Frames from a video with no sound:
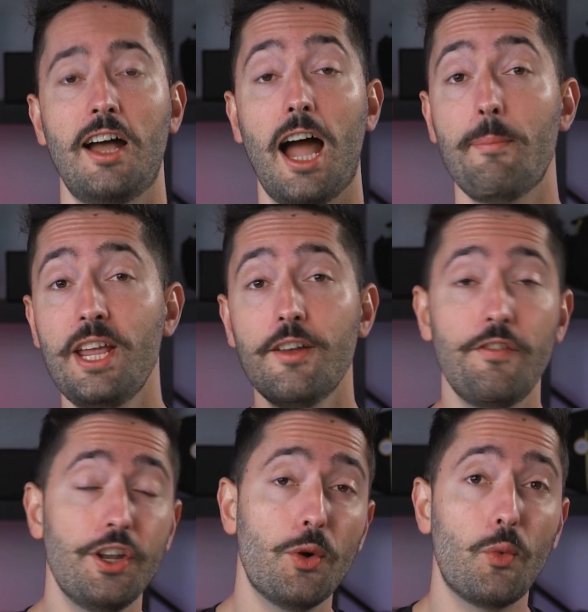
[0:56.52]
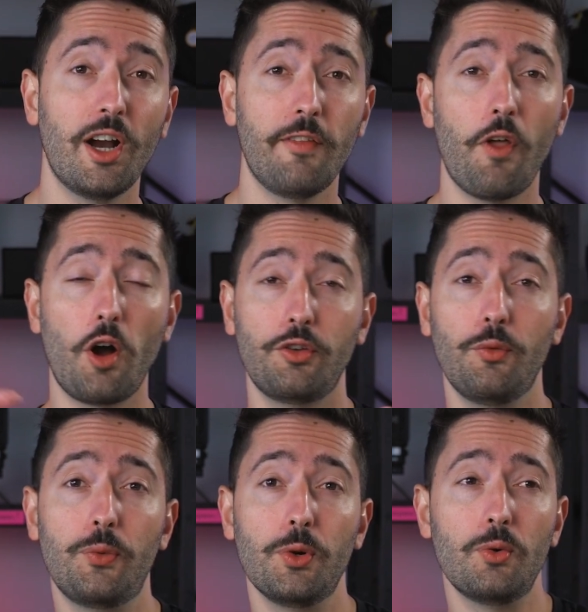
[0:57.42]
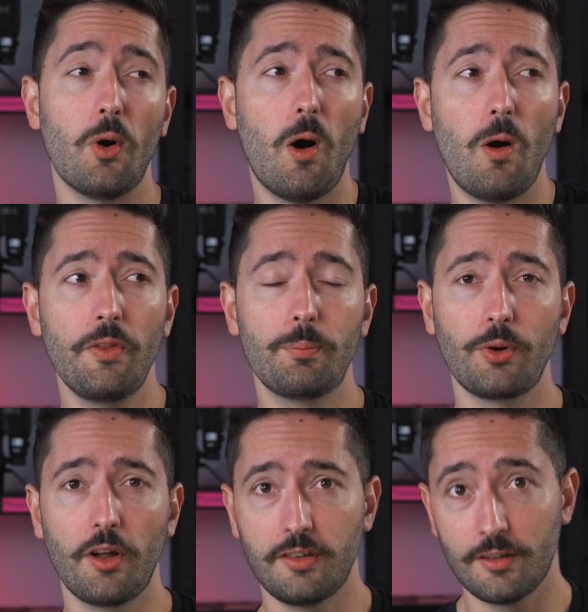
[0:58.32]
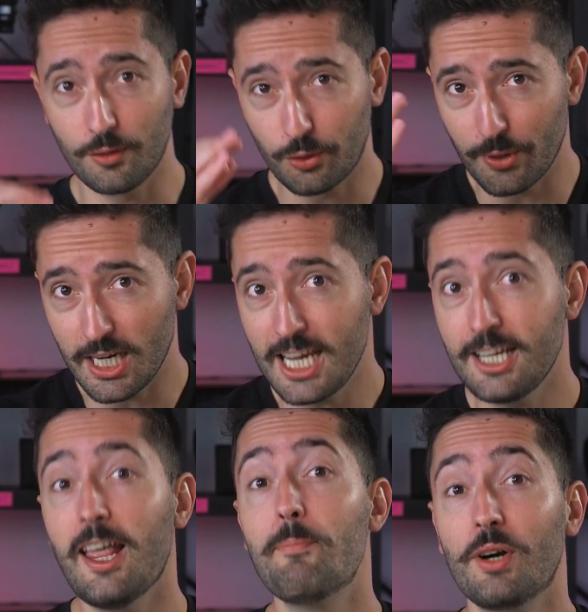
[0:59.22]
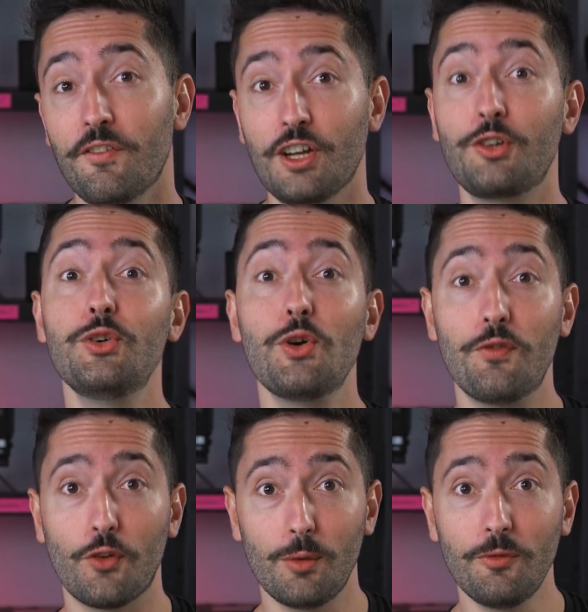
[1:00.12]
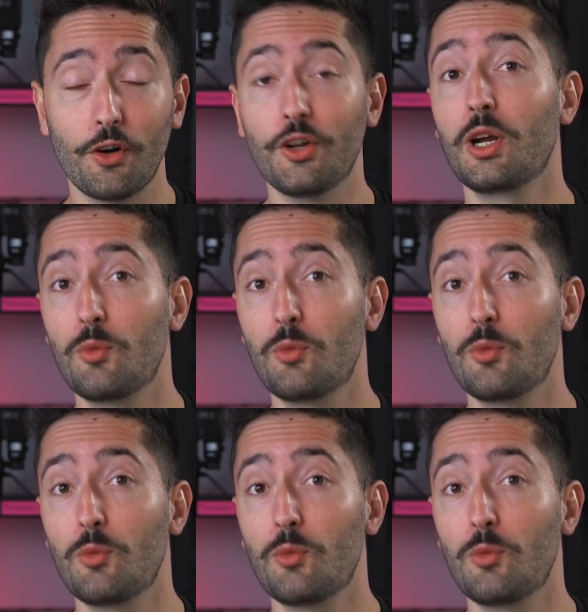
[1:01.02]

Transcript: I made a video where I talk you through all the process on creating that perfect Google form for your